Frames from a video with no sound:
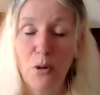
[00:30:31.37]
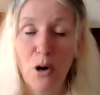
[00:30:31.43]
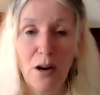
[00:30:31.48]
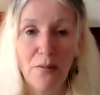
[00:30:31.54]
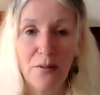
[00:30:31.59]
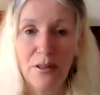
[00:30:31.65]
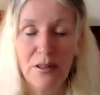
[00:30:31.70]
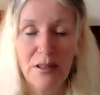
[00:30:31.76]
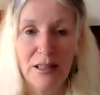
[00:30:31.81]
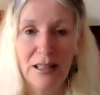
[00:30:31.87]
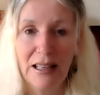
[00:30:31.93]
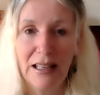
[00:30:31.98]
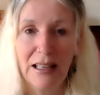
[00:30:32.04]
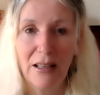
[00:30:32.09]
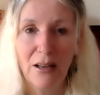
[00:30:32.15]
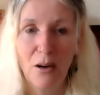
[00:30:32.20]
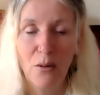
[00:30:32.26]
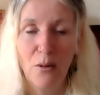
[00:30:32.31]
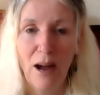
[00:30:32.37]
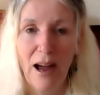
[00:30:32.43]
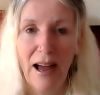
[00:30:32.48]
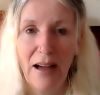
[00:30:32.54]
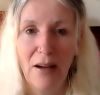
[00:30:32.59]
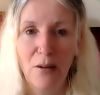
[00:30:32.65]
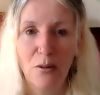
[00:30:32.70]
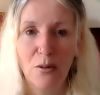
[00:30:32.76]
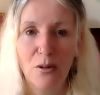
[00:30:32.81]
prophecy
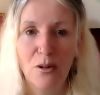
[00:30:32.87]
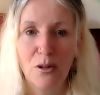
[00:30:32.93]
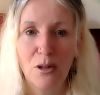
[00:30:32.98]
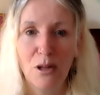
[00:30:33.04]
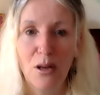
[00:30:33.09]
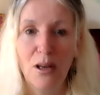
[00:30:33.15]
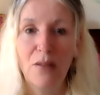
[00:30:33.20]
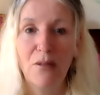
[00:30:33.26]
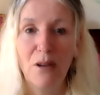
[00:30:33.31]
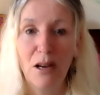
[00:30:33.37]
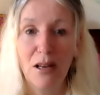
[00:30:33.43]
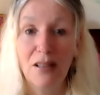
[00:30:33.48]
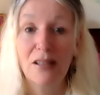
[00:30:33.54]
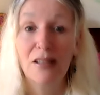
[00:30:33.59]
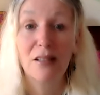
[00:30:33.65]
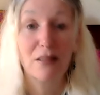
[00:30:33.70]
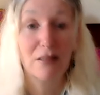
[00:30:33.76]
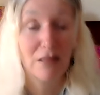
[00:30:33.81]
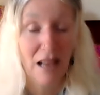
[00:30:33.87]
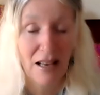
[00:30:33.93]
around the universe,